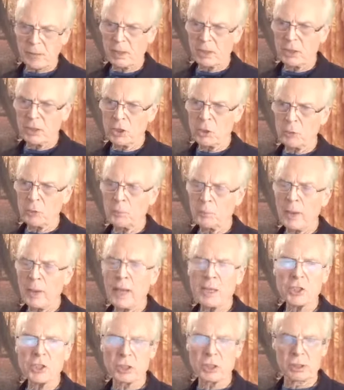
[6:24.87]
Your
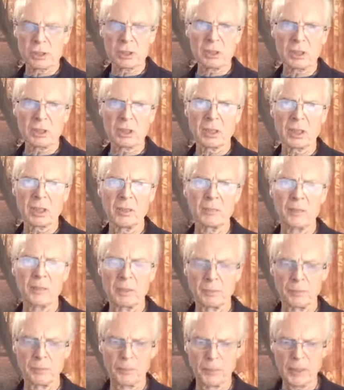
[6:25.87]
passion
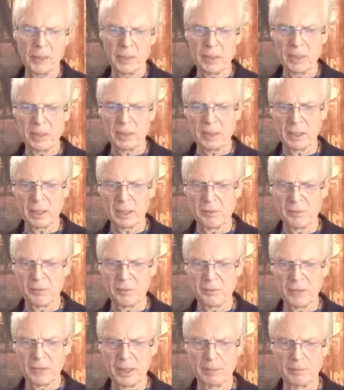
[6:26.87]
can be kind of
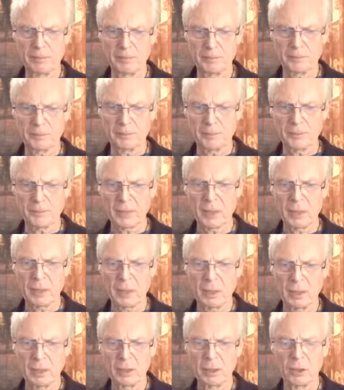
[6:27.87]

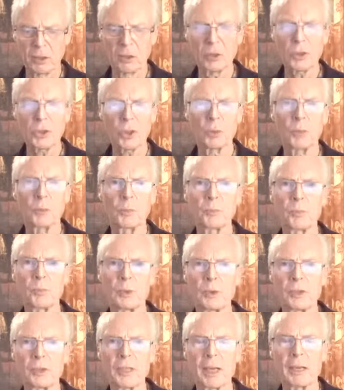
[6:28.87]
also
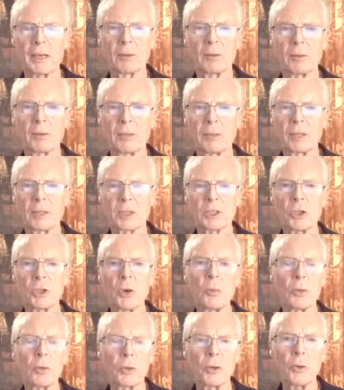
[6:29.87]
put down. There's
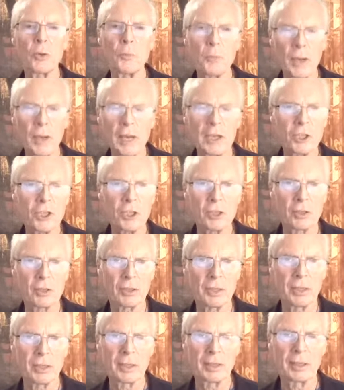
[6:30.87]
no
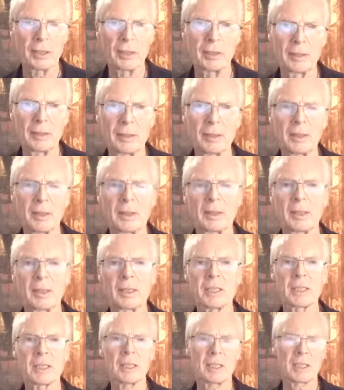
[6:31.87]
passion there.
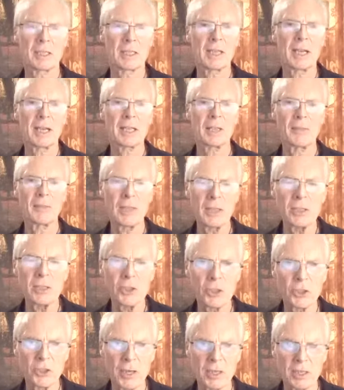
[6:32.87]
There's lack of
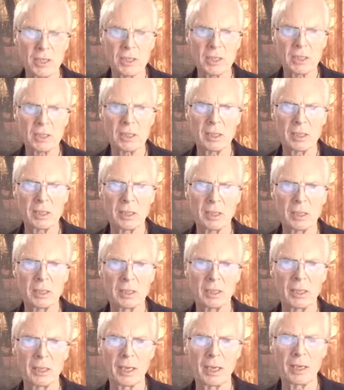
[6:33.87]
interest
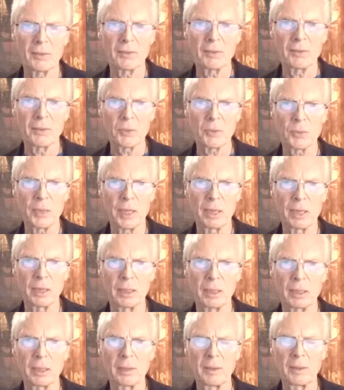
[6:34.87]
in life as
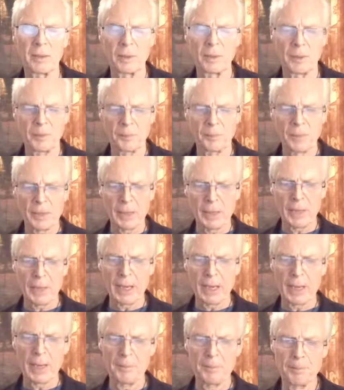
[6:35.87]
well.
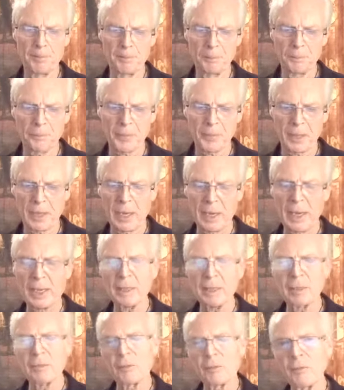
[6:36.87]
And
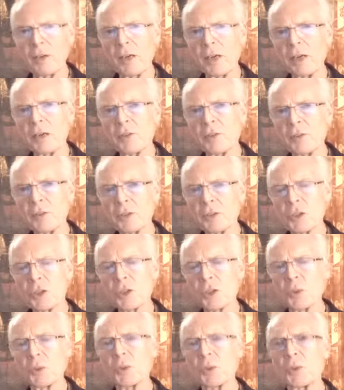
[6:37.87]
very often
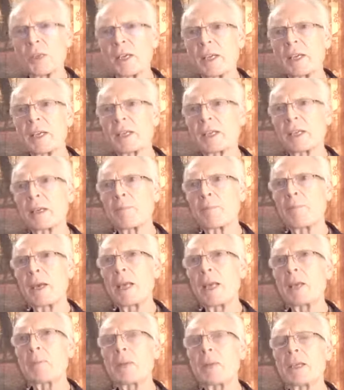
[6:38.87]
too, there
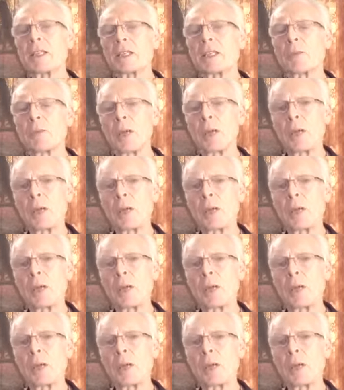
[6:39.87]
may be some